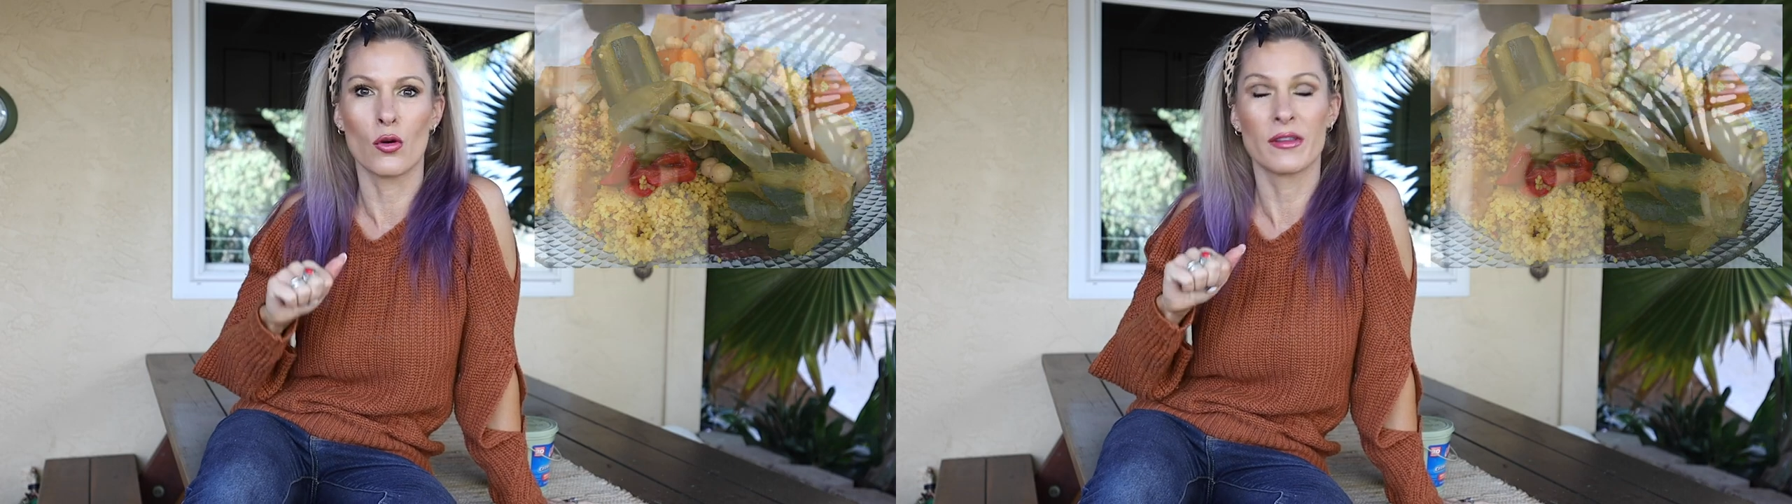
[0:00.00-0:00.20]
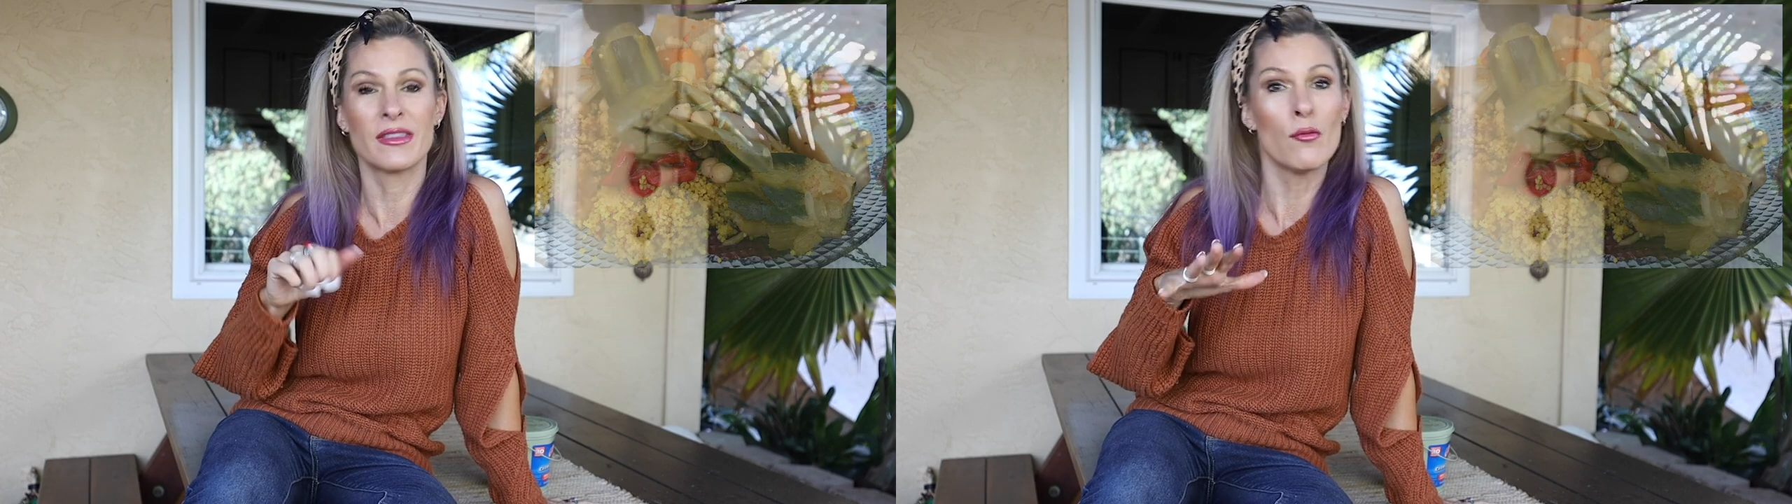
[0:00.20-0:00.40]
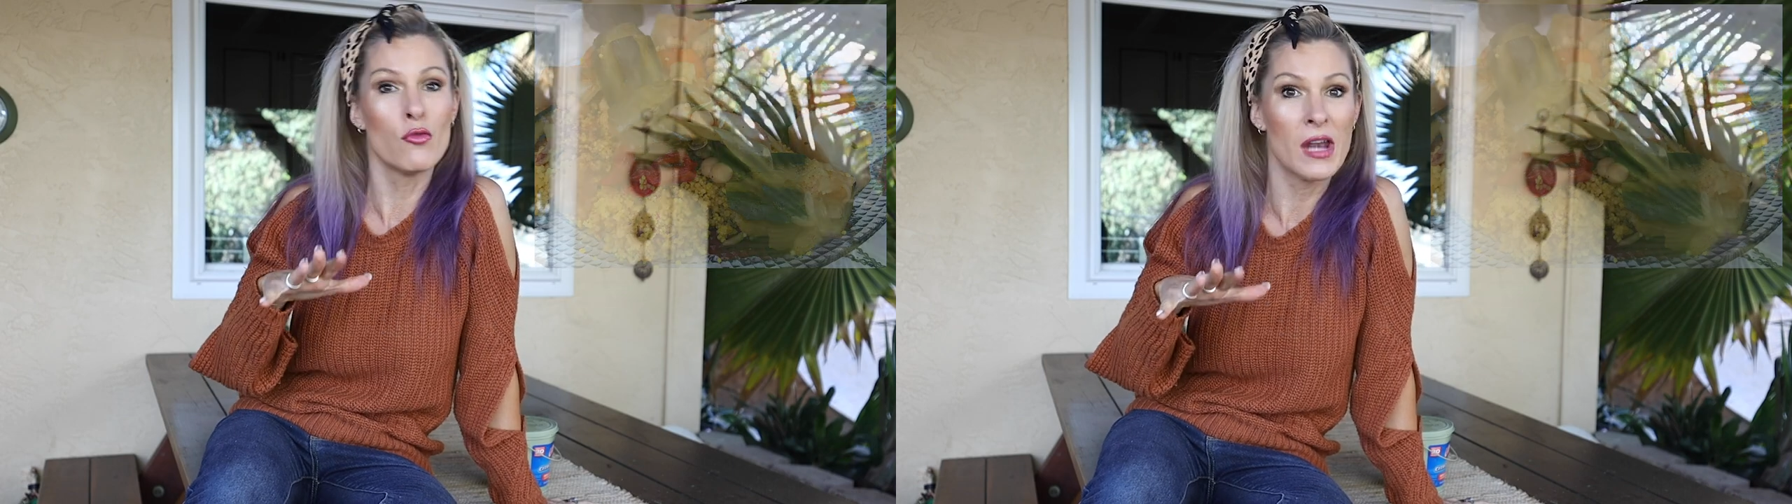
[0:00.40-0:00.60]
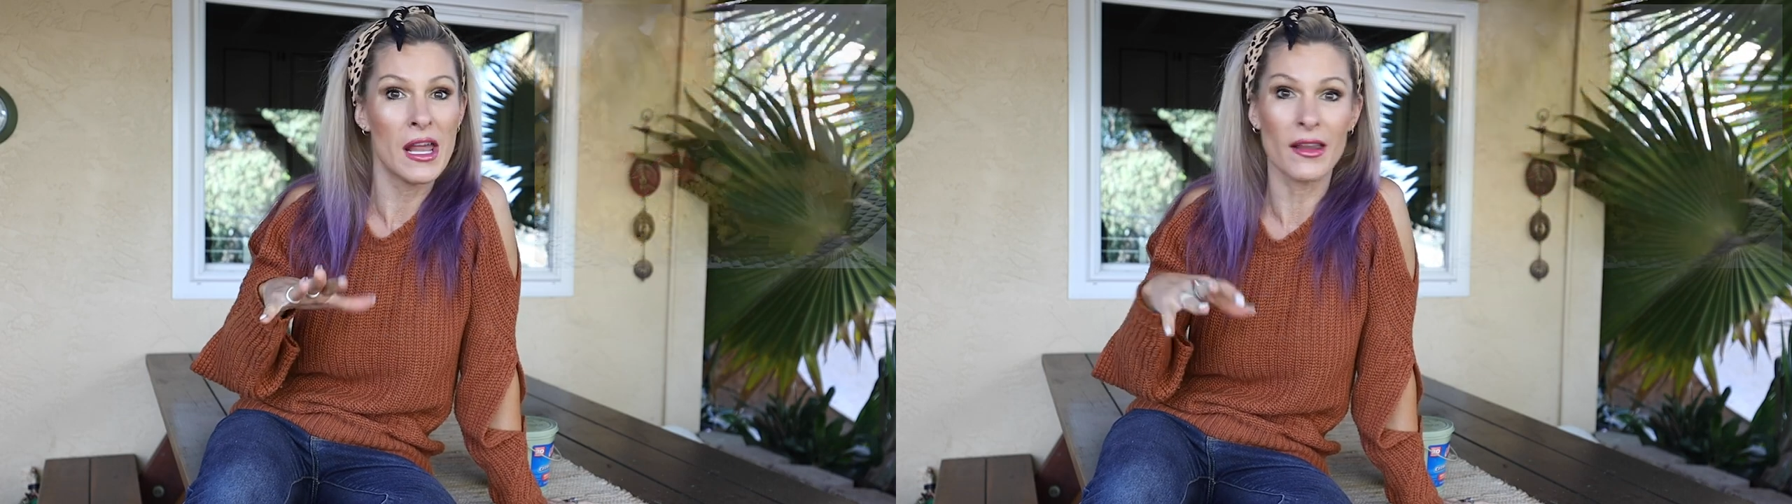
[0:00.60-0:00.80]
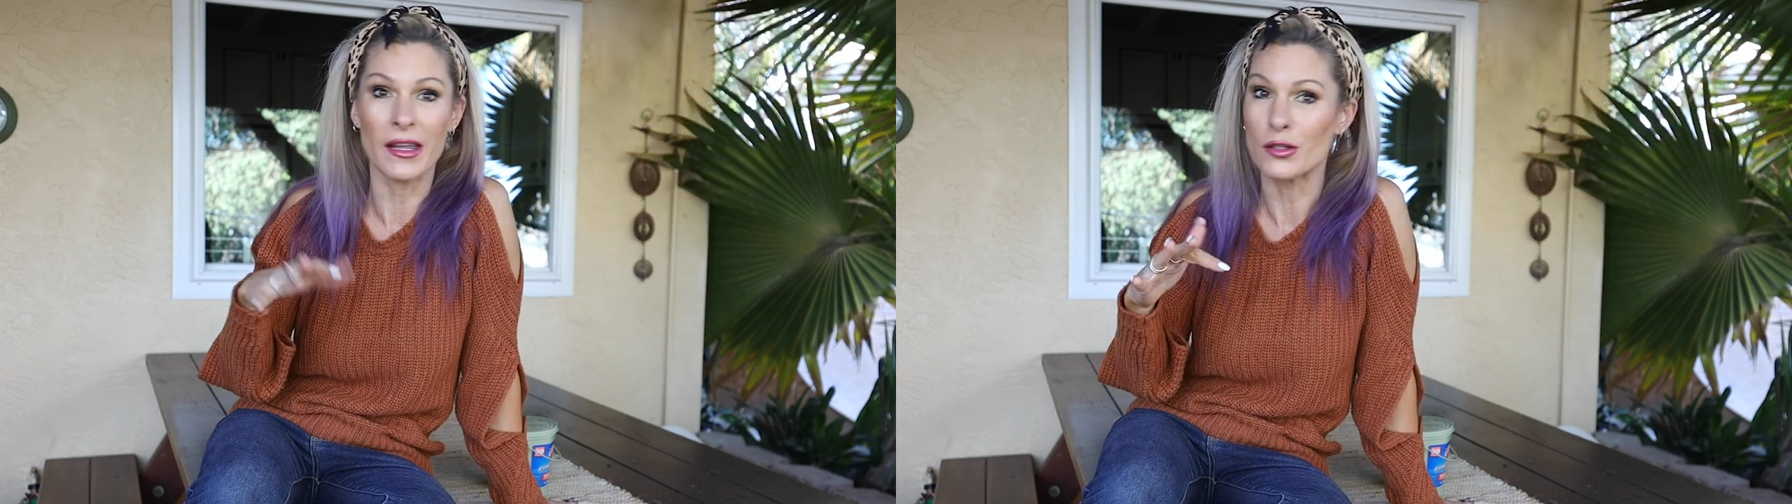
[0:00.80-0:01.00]
or
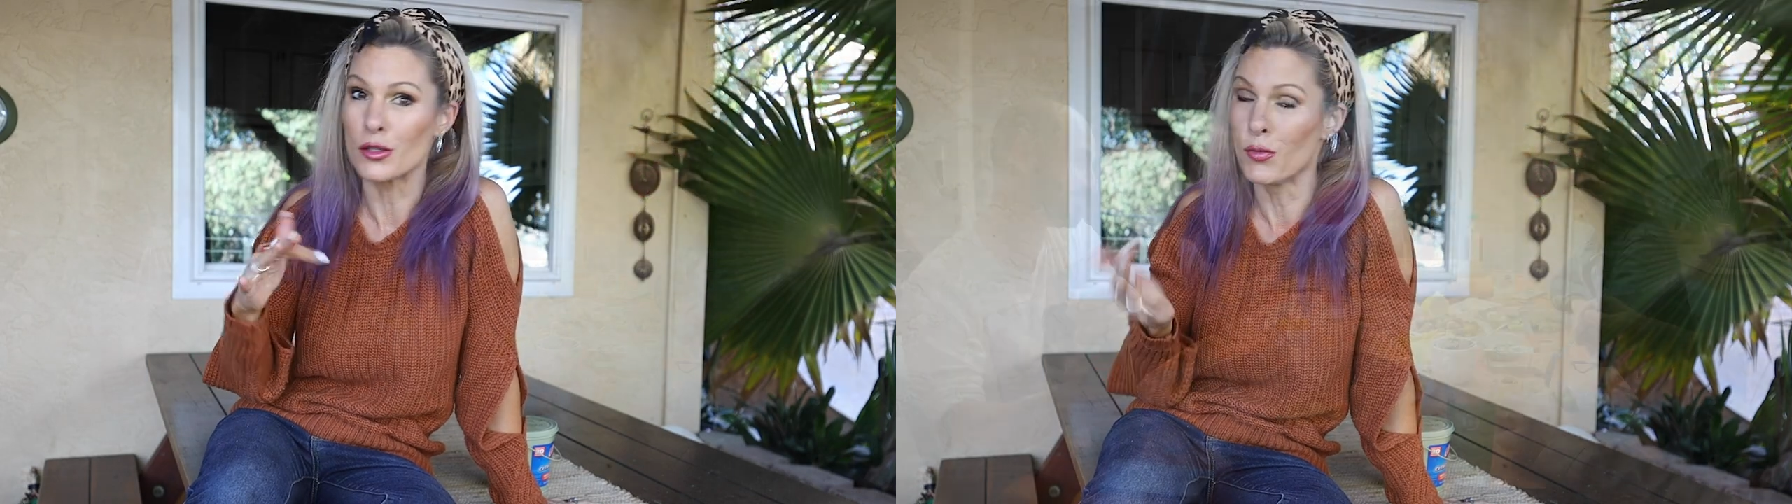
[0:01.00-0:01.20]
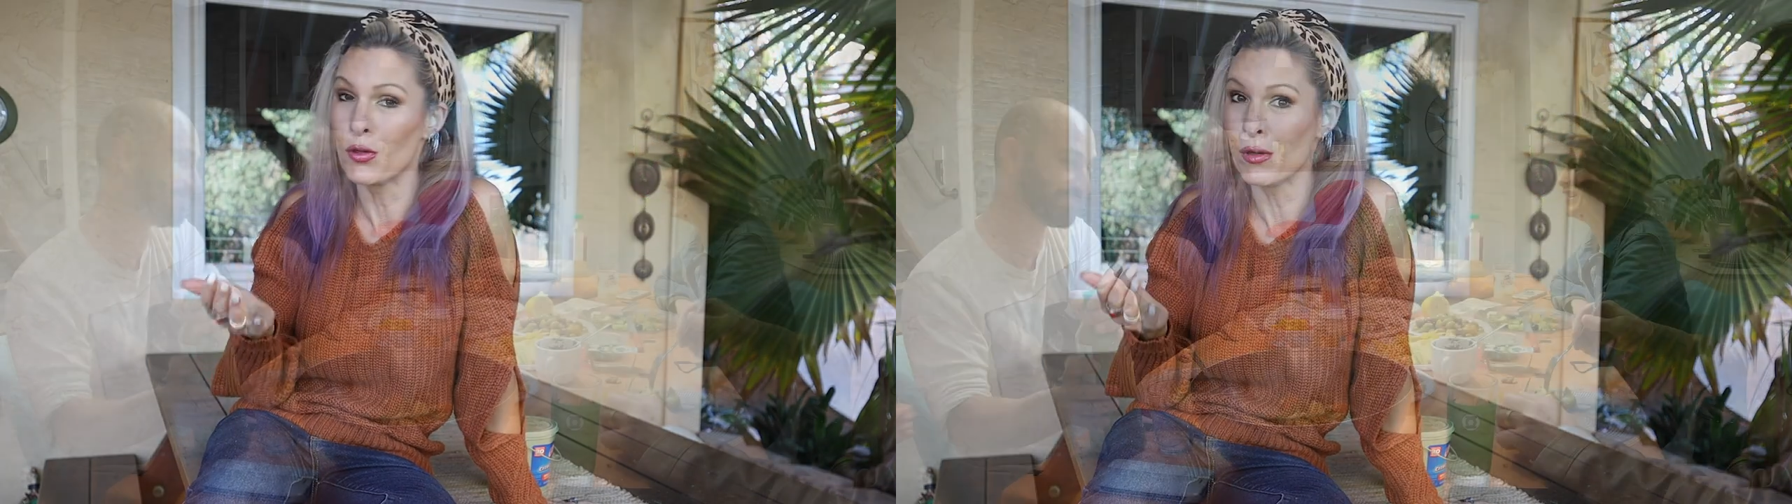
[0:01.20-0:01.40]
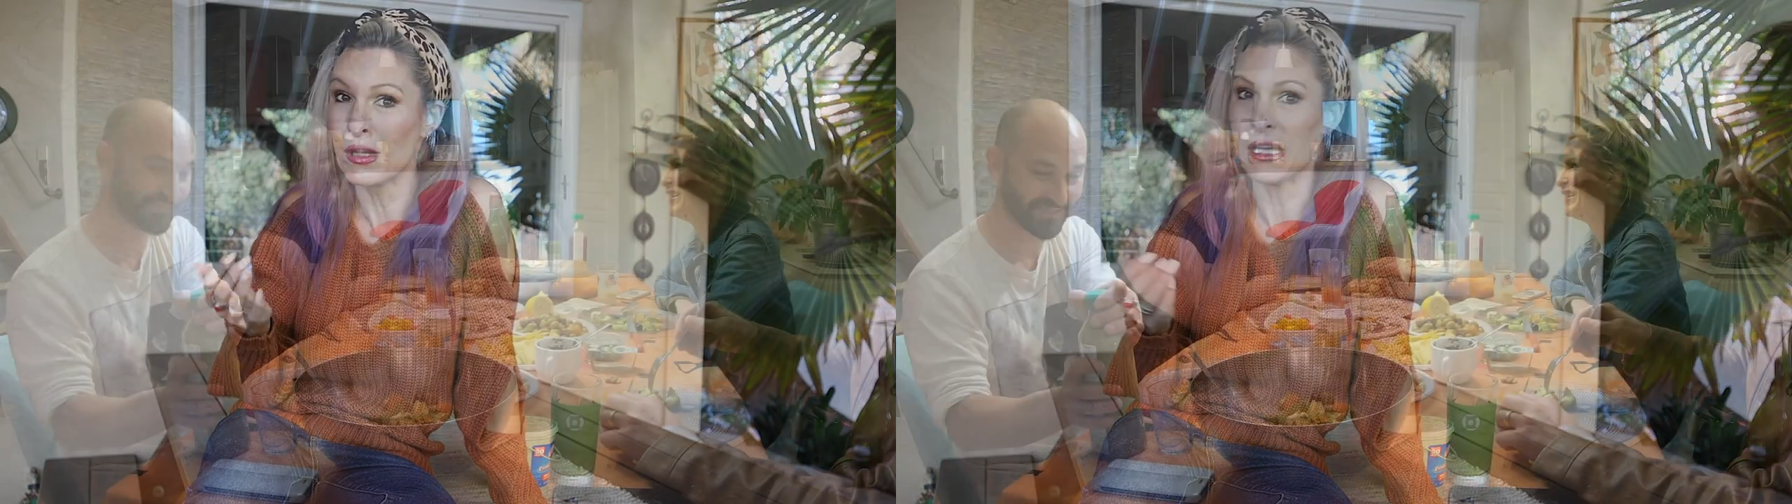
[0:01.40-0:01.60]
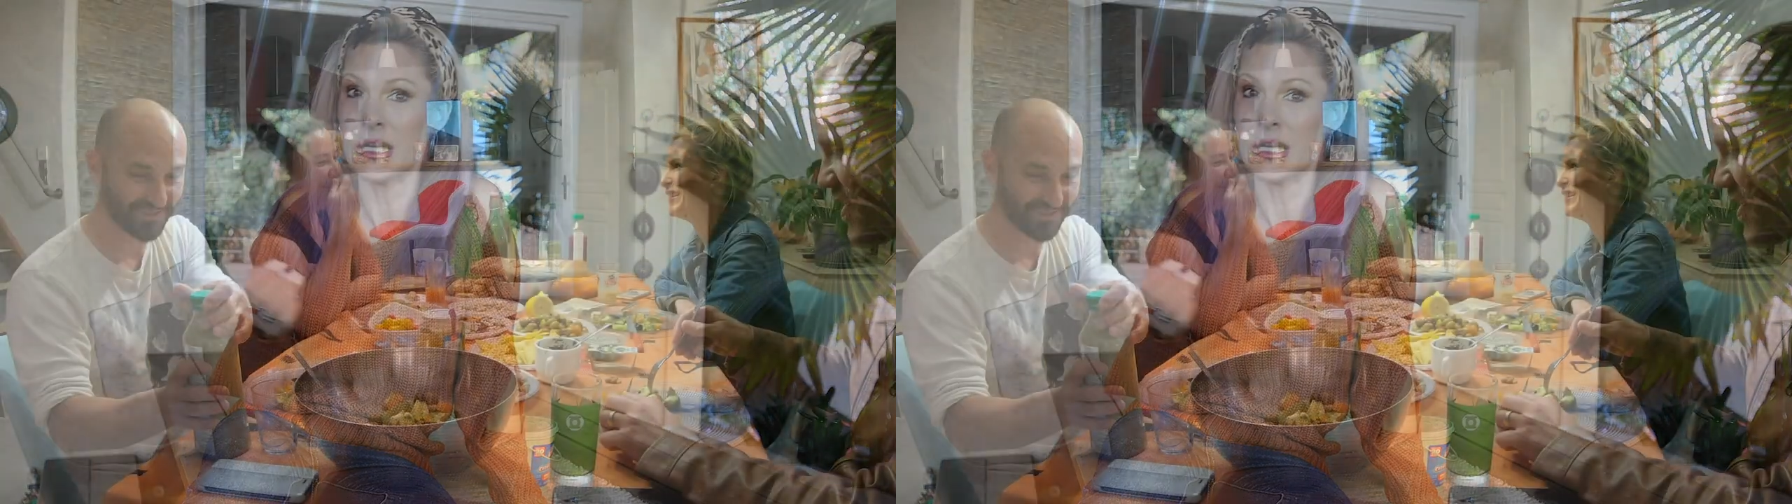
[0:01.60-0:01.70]
tabouli, like a tabouli.